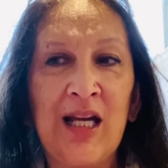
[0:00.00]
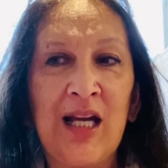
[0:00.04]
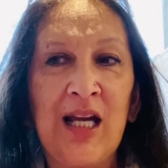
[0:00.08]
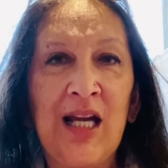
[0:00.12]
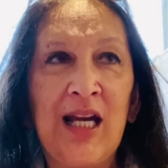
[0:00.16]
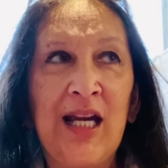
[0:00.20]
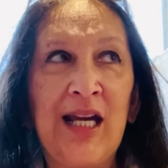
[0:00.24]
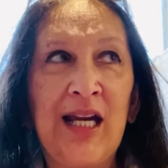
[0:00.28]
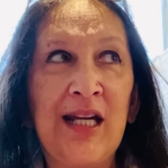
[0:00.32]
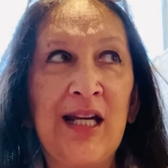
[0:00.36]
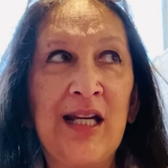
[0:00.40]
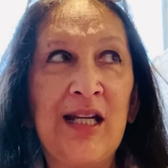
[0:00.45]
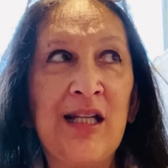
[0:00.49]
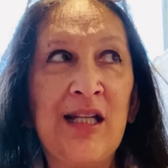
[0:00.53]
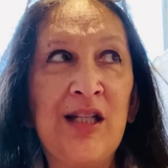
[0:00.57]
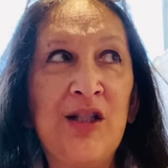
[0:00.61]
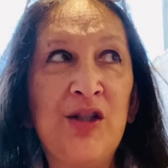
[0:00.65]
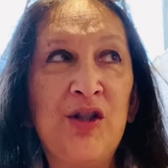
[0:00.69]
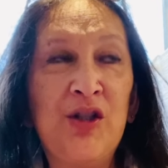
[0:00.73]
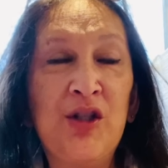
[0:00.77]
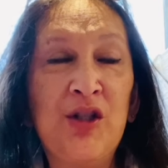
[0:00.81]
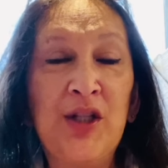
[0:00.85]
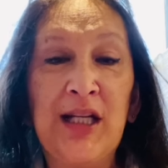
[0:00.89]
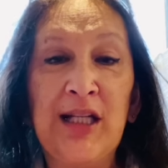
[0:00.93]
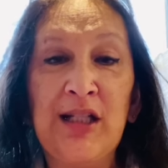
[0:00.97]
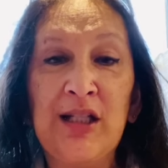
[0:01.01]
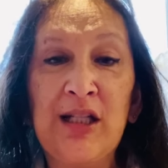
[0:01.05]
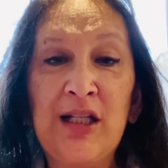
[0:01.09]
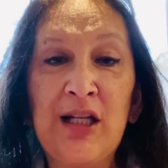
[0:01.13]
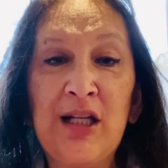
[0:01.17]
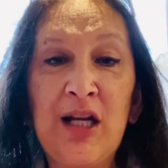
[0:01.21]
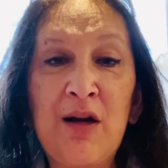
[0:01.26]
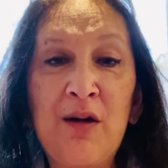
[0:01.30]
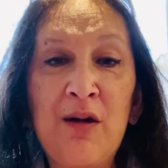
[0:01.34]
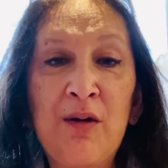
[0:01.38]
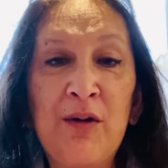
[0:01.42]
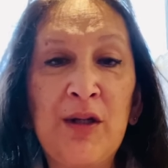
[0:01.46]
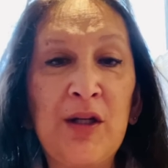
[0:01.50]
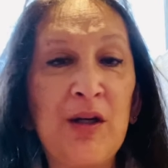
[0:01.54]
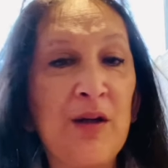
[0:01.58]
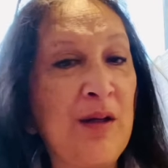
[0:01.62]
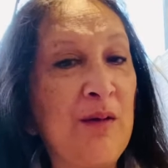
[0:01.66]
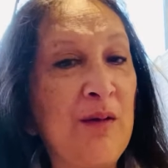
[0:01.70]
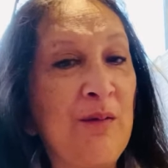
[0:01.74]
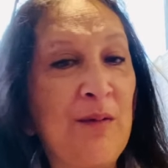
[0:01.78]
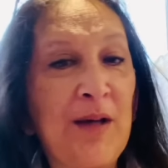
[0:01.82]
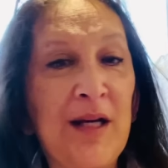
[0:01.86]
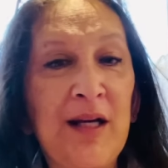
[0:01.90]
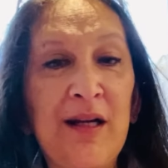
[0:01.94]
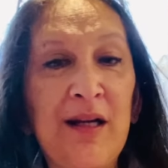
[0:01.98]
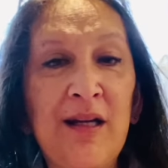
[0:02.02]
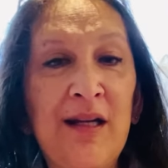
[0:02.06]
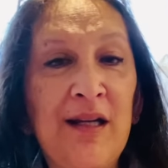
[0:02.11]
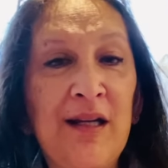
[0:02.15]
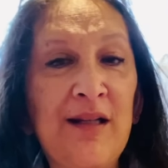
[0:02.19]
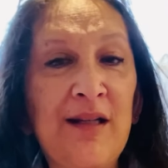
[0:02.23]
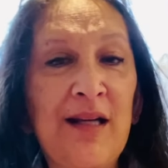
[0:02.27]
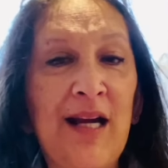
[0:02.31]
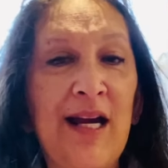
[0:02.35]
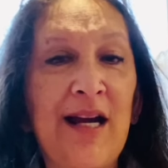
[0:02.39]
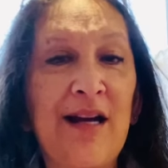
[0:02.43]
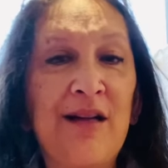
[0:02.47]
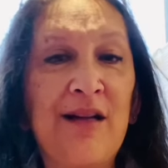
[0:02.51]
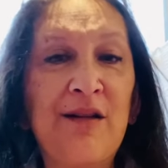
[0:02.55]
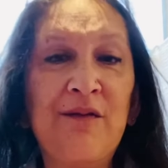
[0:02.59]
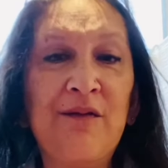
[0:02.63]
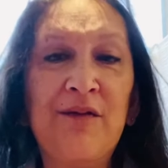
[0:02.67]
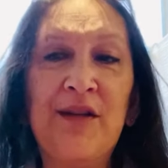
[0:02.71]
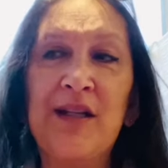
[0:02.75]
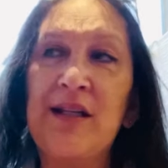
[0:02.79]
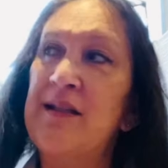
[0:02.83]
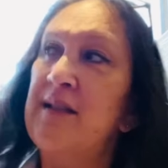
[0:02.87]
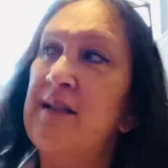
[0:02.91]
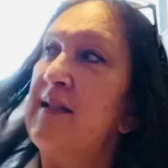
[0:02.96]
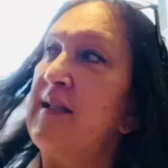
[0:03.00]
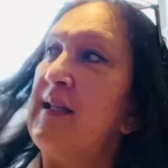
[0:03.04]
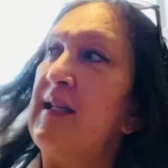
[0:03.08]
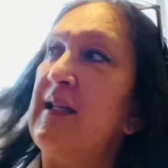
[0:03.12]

And you need to know the only way out of this